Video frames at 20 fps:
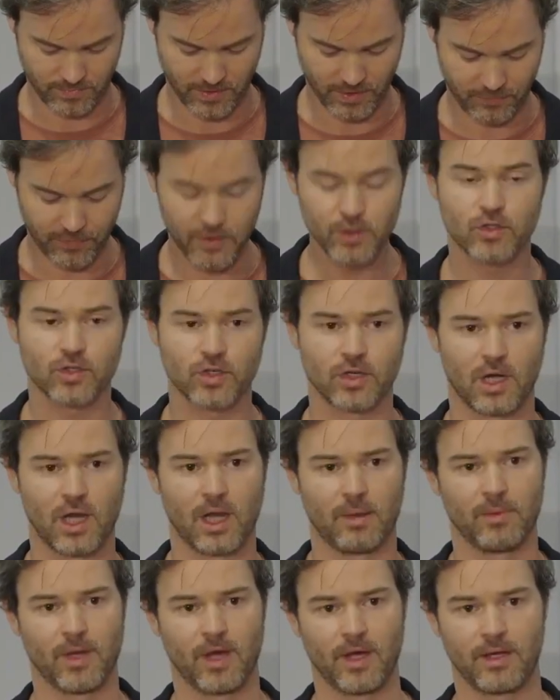future
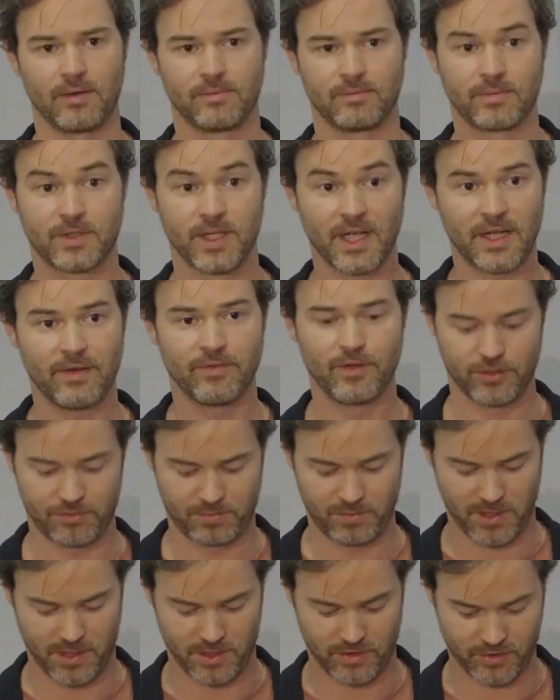alumni, to have the
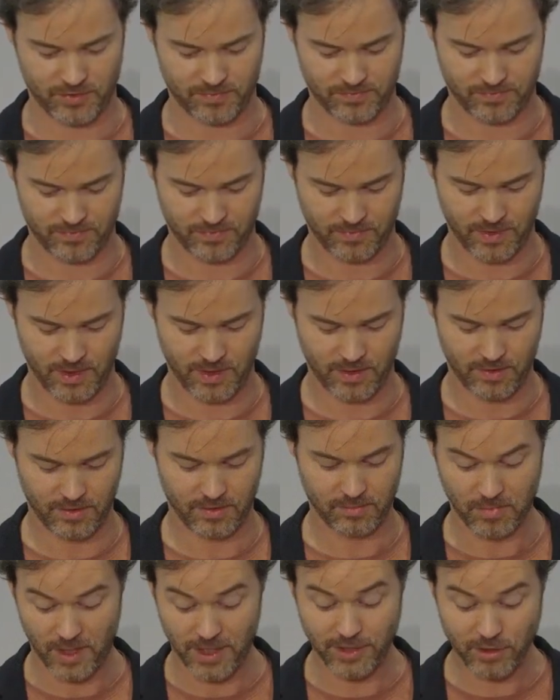speech,
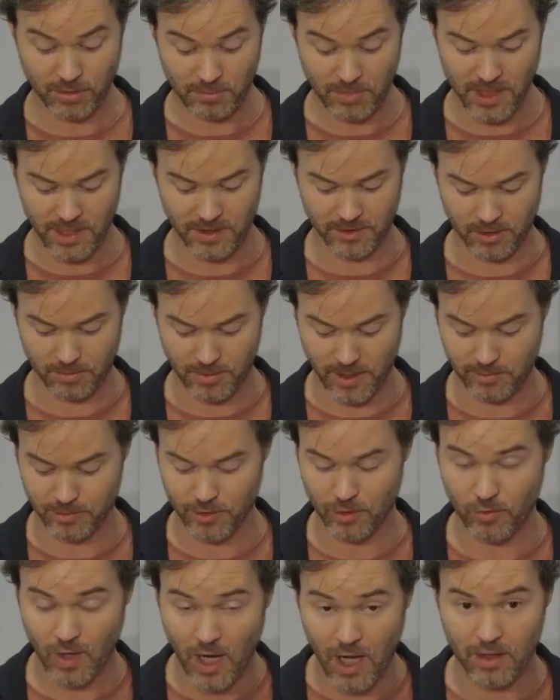and to me, to be able
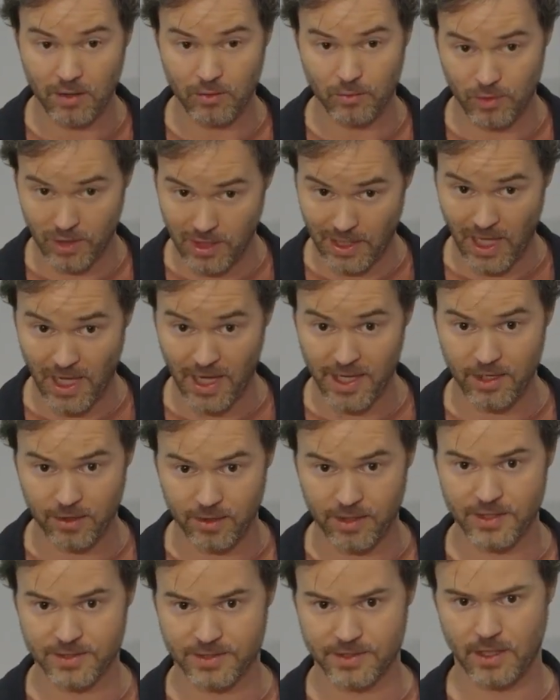to rely
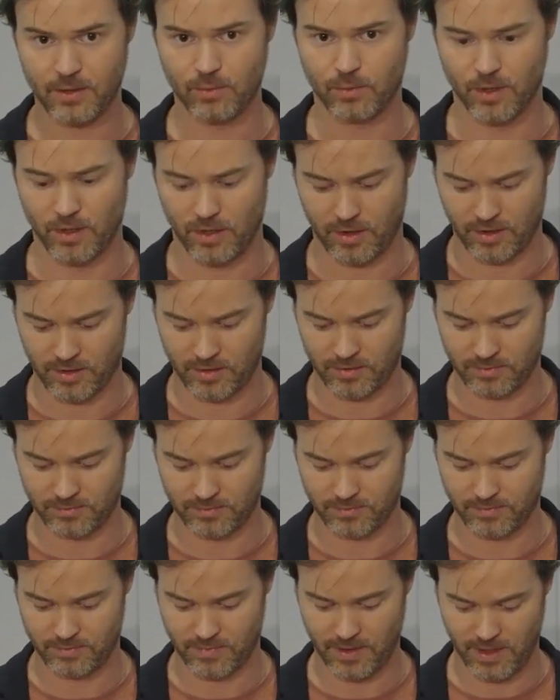on his network
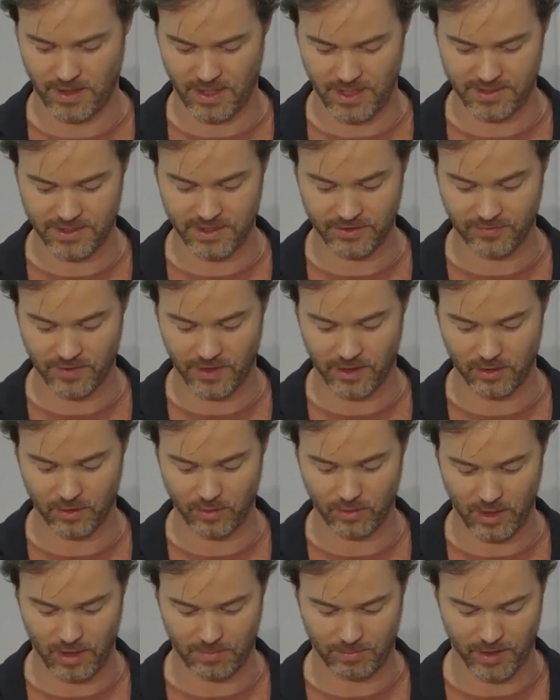as his
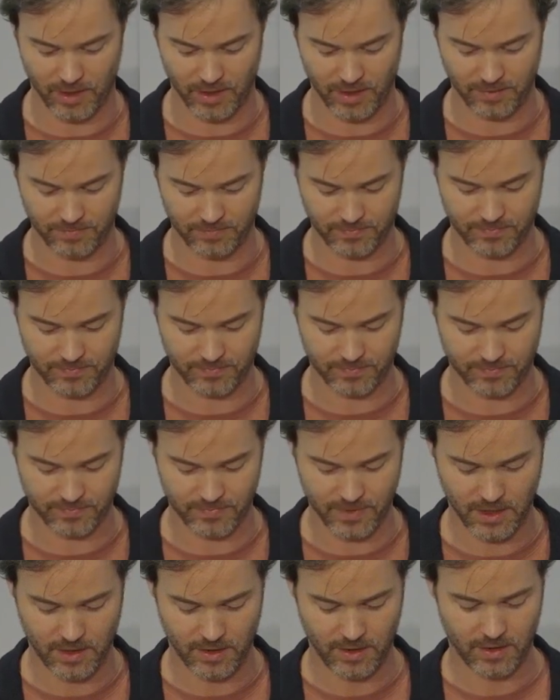fellow alumni.
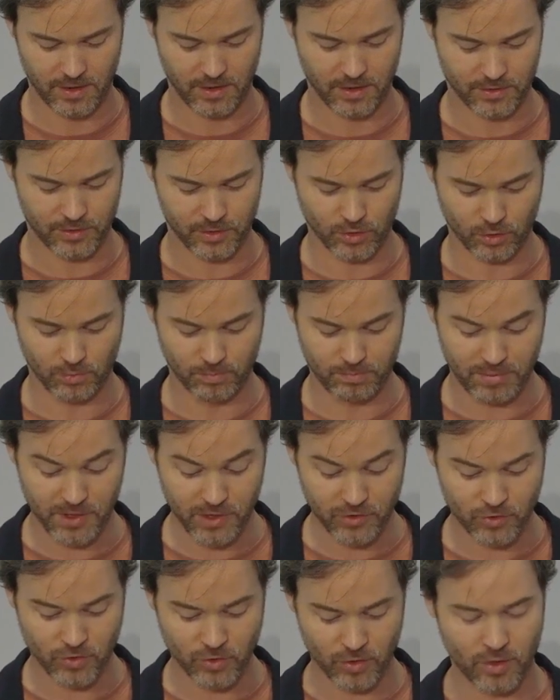So be
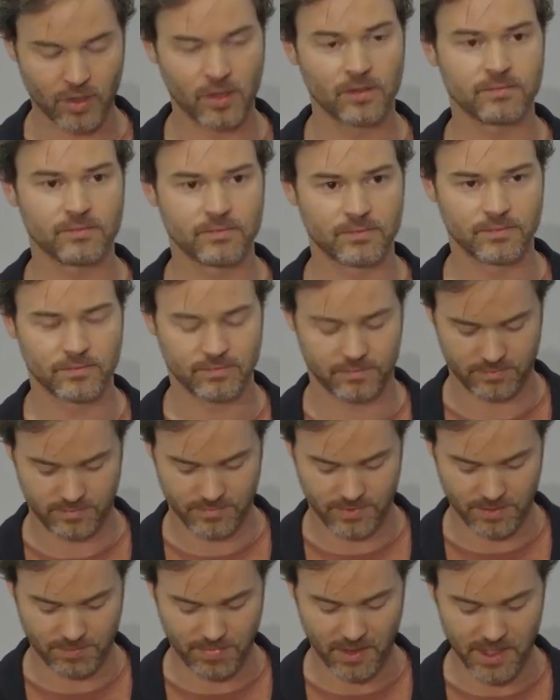sure
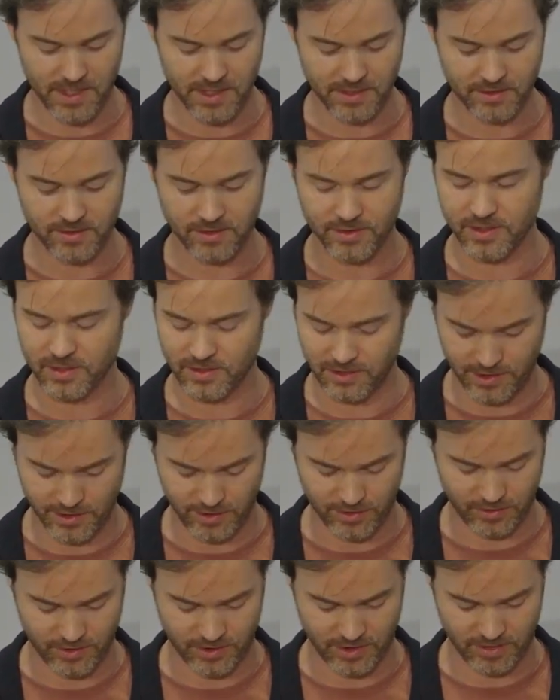to buy into this
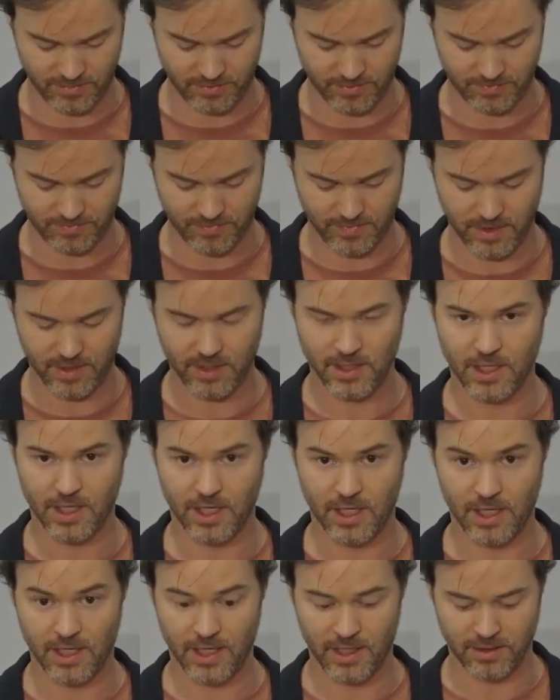leadership
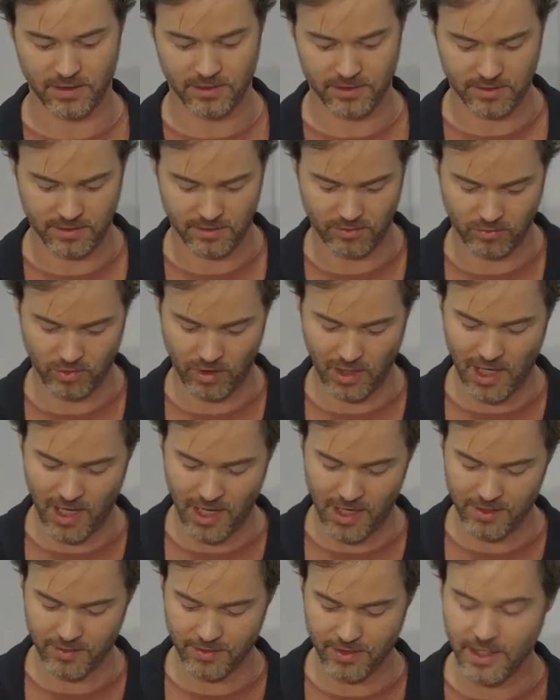and
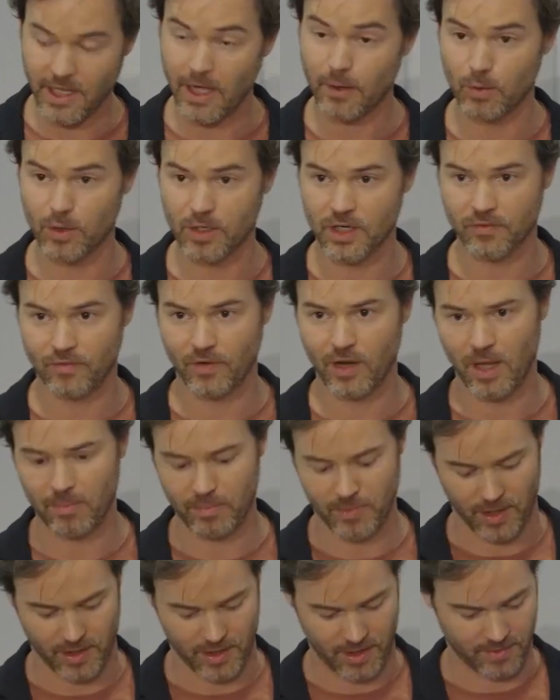rely on the network of
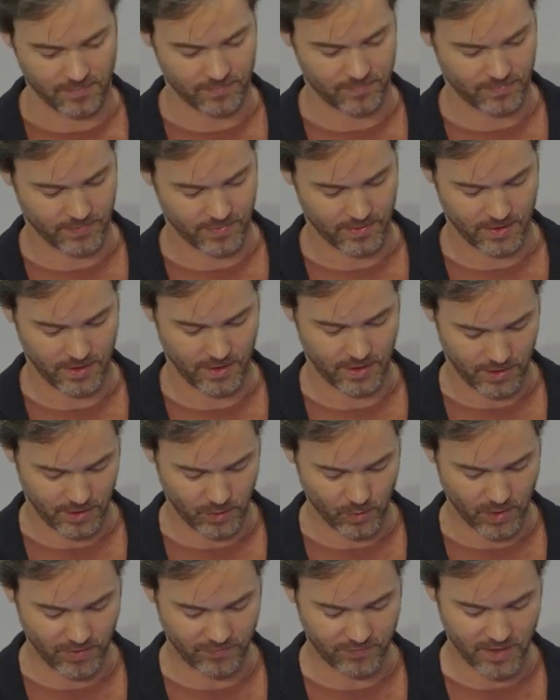alumni
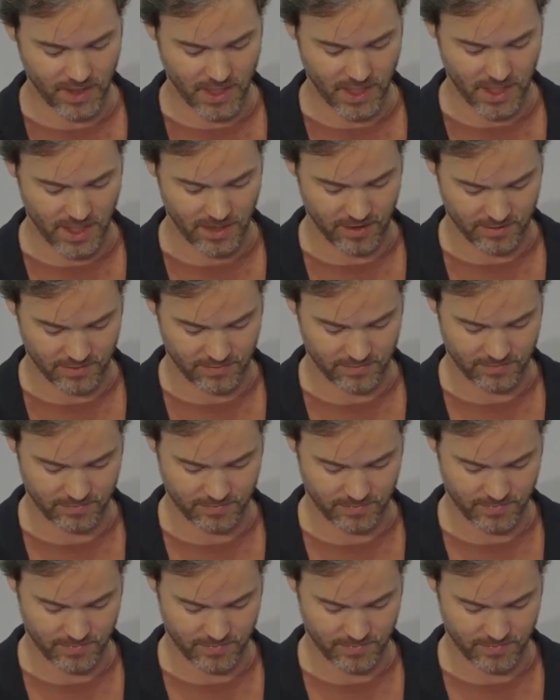you have gained